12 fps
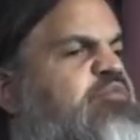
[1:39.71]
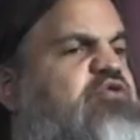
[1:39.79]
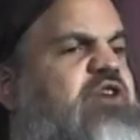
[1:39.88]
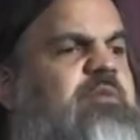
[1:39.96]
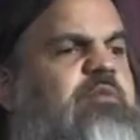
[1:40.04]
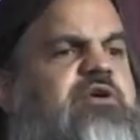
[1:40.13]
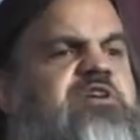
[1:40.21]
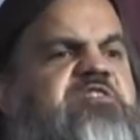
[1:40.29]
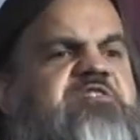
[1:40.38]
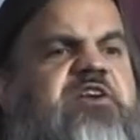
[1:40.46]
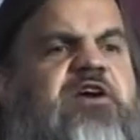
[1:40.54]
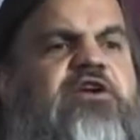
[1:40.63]
primary
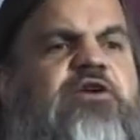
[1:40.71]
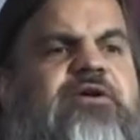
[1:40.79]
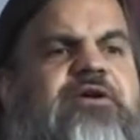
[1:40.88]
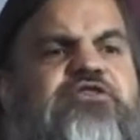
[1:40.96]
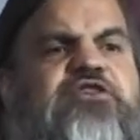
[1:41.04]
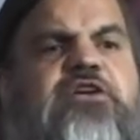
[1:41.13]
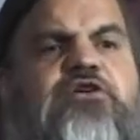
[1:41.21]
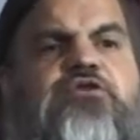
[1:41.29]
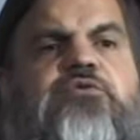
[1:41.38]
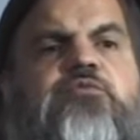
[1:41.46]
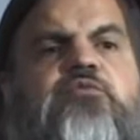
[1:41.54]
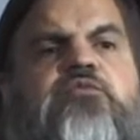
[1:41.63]
and secondary education?